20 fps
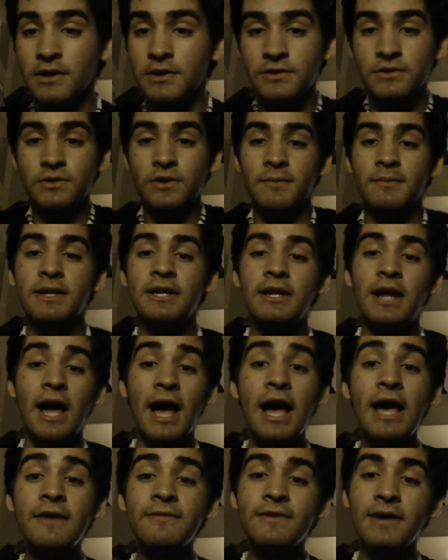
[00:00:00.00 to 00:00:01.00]
So I mean,
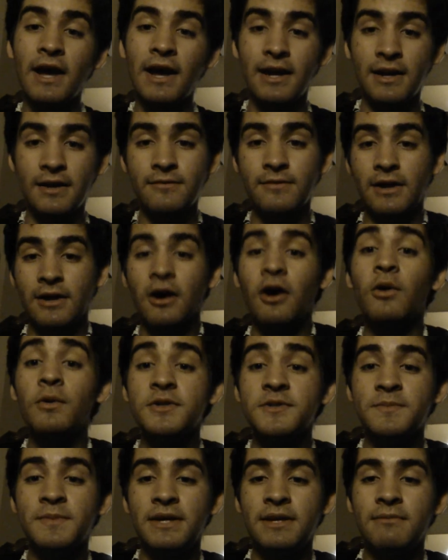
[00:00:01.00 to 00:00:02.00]
I've kind of
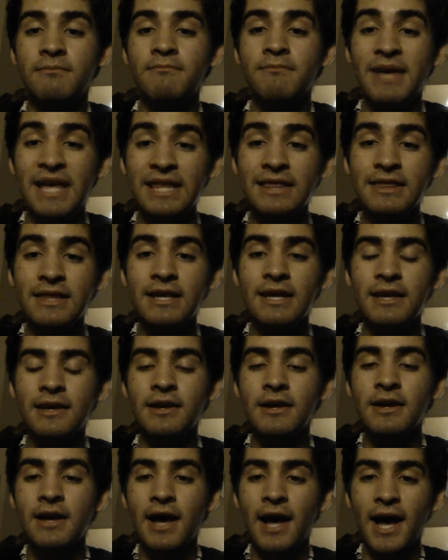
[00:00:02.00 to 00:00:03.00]
always been
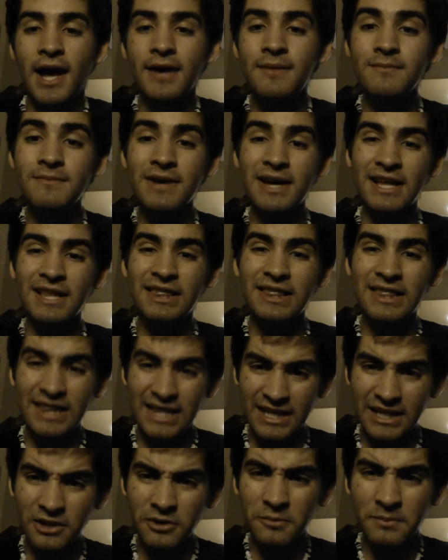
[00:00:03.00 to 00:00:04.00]
mainly, I'm a
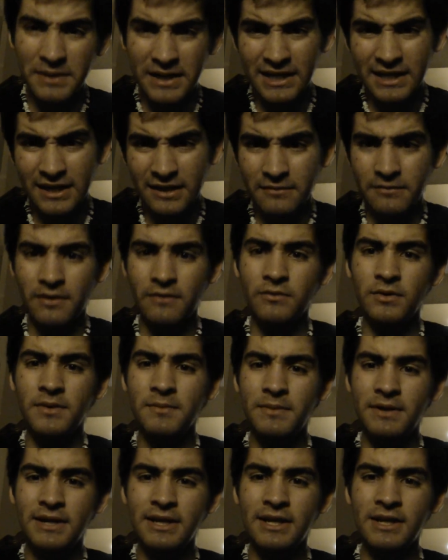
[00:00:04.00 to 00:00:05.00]
little bit of
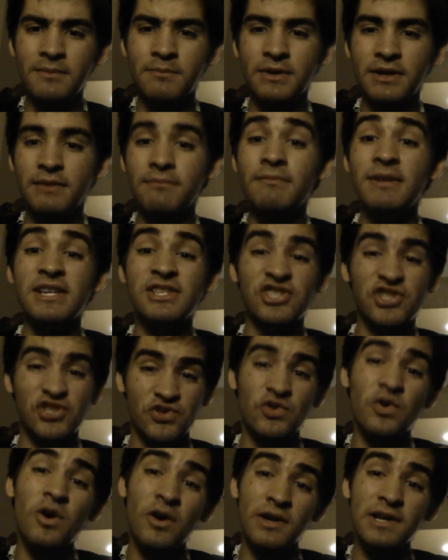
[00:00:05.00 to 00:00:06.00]
everybody, but my
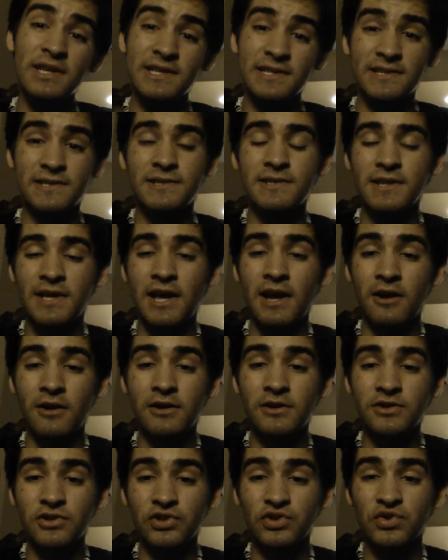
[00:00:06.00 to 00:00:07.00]
strongest
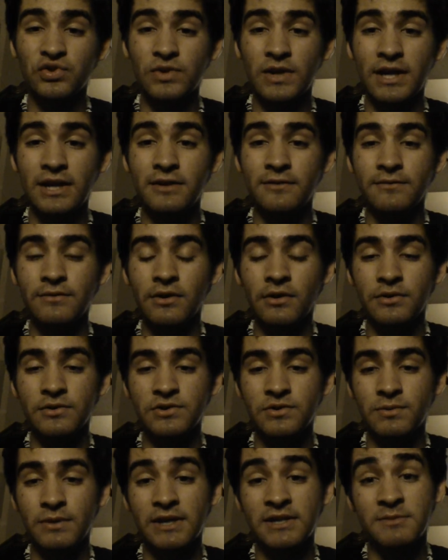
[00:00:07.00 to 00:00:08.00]
character trait of
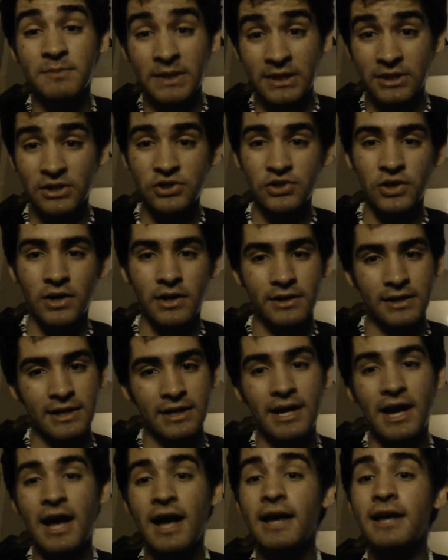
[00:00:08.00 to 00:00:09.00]
those three has been the
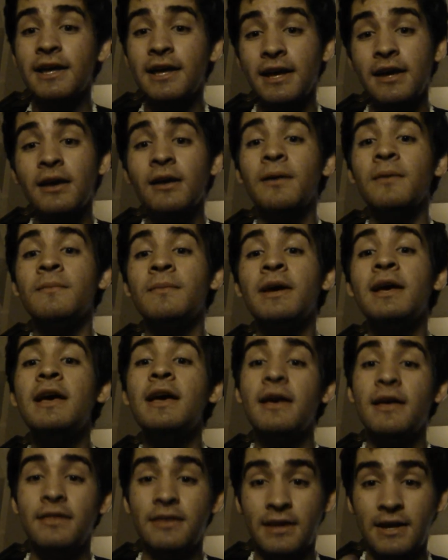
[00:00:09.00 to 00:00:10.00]
Johnny. I am
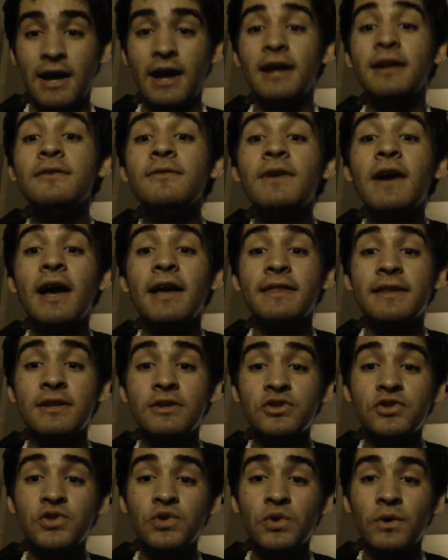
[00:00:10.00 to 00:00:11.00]
the kind of guy that
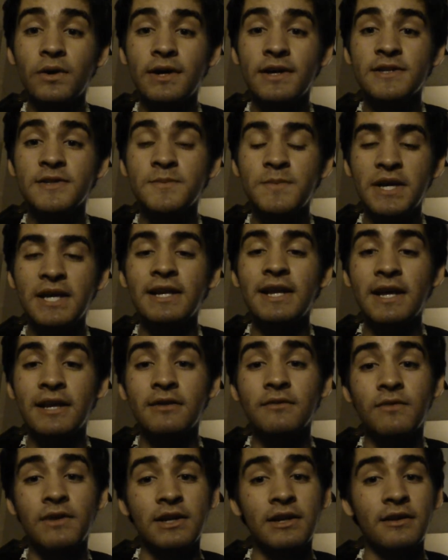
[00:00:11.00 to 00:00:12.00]
enjoys being
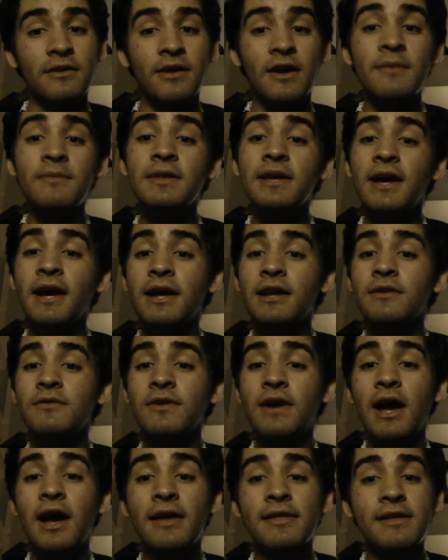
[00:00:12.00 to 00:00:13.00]
innovative. I'm the kind of
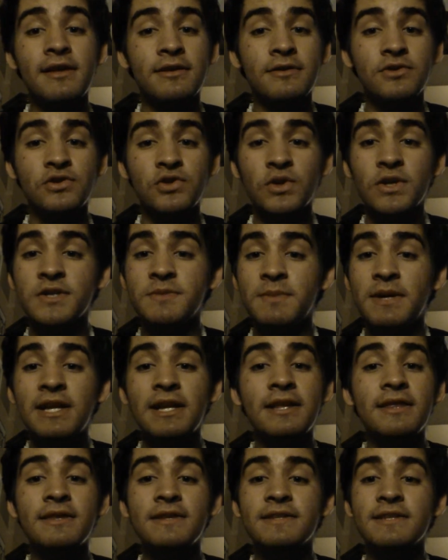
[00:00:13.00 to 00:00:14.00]
guy that enjoys being
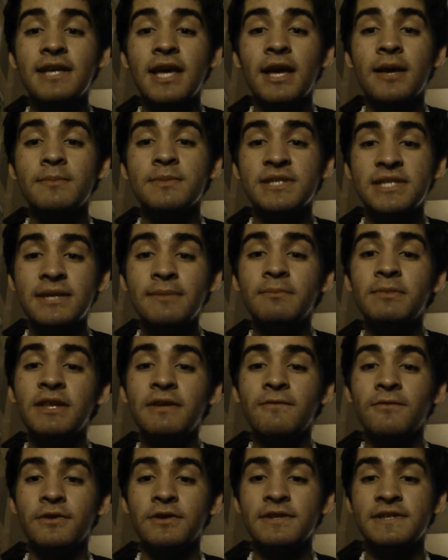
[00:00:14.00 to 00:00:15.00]
in this game simply
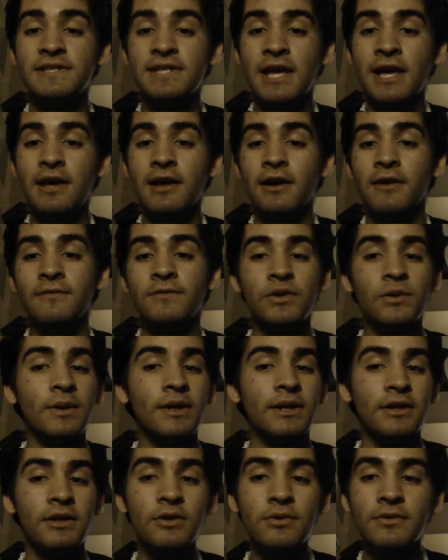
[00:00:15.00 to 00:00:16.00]
for the sake of
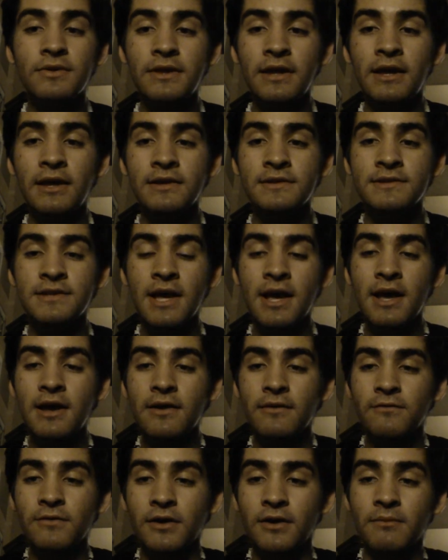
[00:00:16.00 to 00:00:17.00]
doing new things,
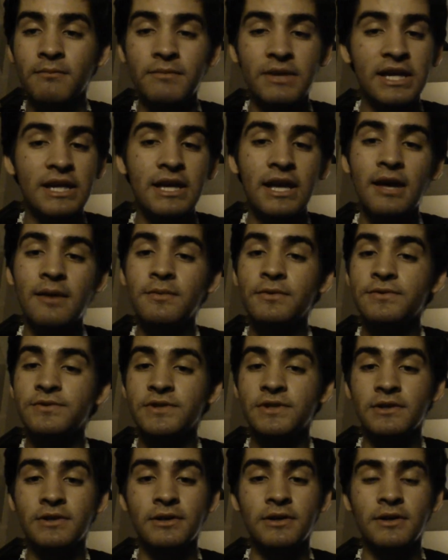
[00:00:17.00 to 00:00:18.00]
from being able
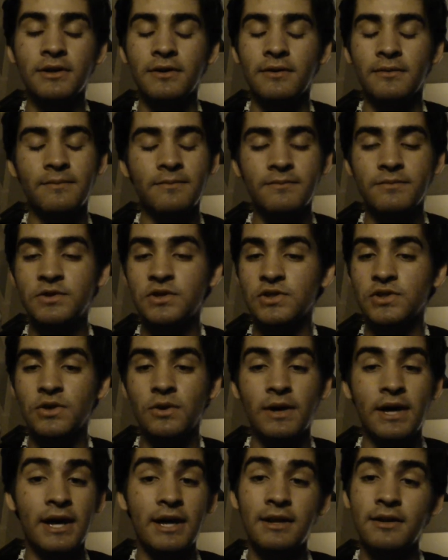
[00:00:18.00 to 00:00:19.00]
to just
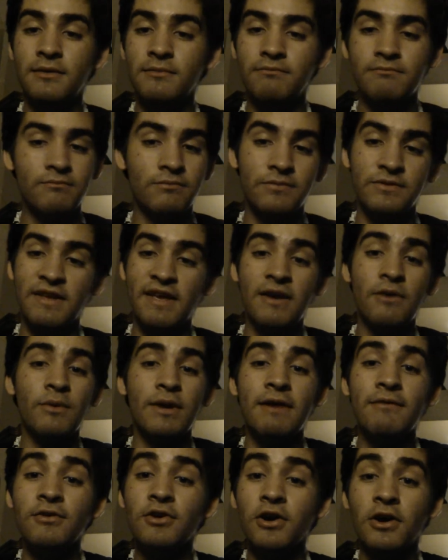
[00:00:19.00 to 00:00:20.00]
go ahead and take
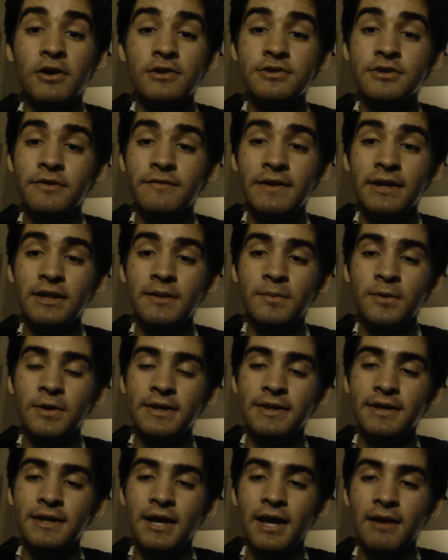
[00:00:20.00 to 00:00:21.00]
whatever cards are available
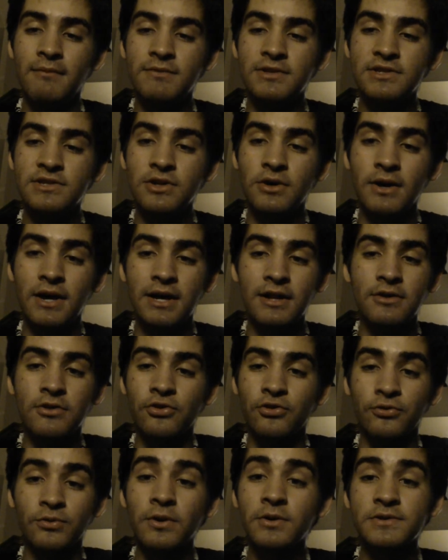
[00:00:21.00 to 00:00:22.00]
in the game and just go ahead and
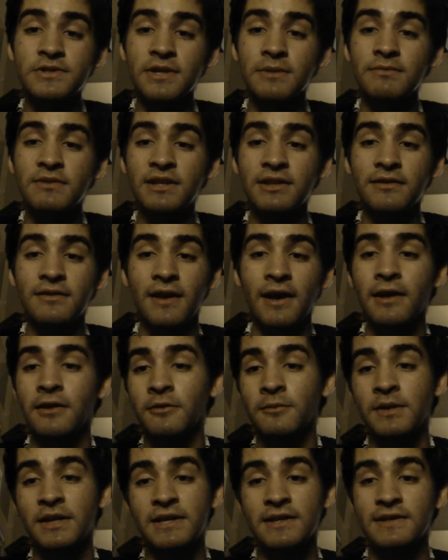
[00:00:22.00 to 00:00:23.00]
throw something
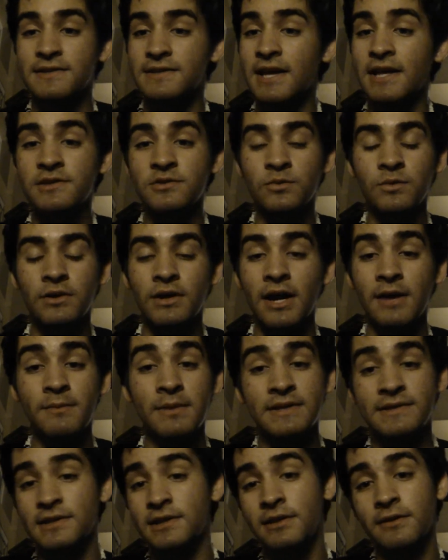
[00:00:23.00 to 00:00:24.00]
together, because that's where I
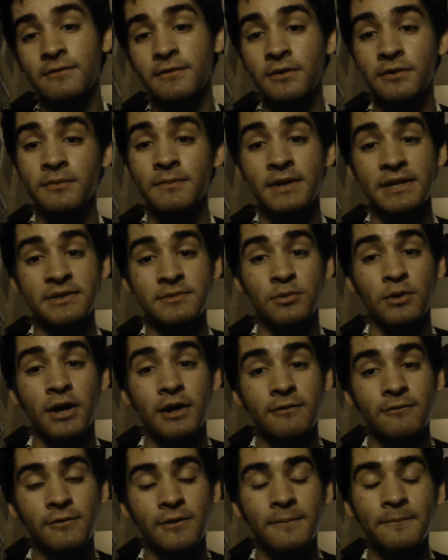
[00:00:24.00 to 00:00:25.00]
basically feel the best
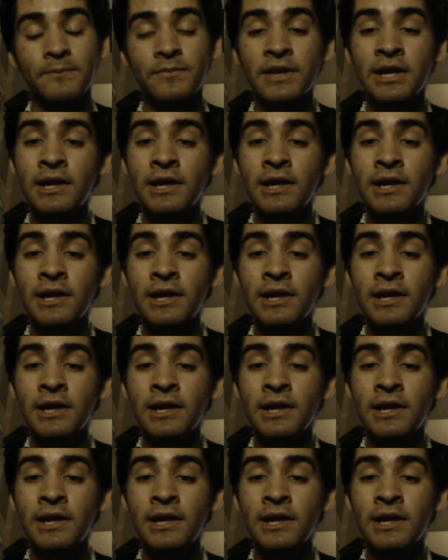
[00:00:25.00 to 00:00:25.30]
pride from.